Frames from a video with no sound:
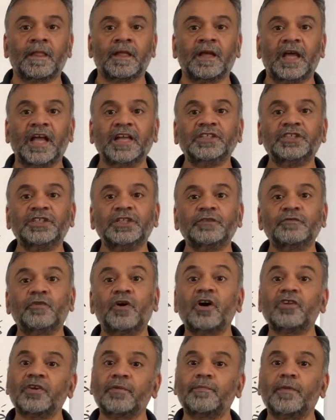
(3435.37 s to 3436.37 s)
and she
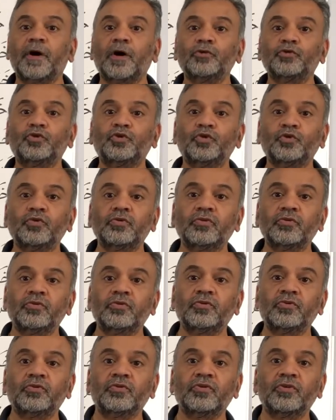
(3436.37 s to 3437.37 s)
was about to
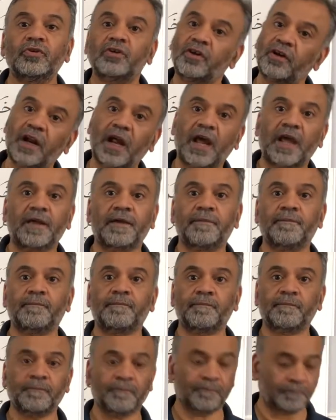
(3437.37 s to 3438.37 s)
cry.
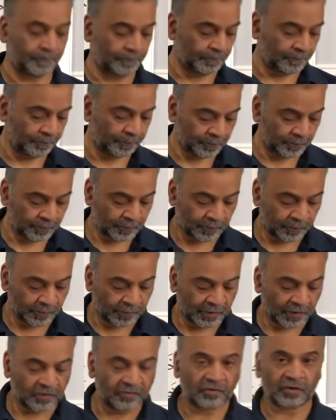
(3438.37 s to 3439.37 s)

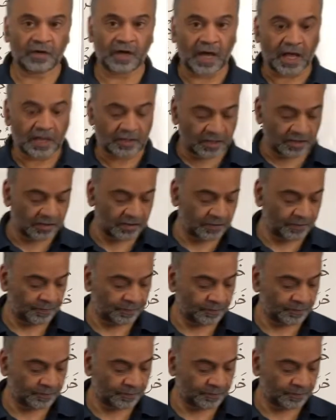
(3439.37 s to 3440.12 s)
So kadat.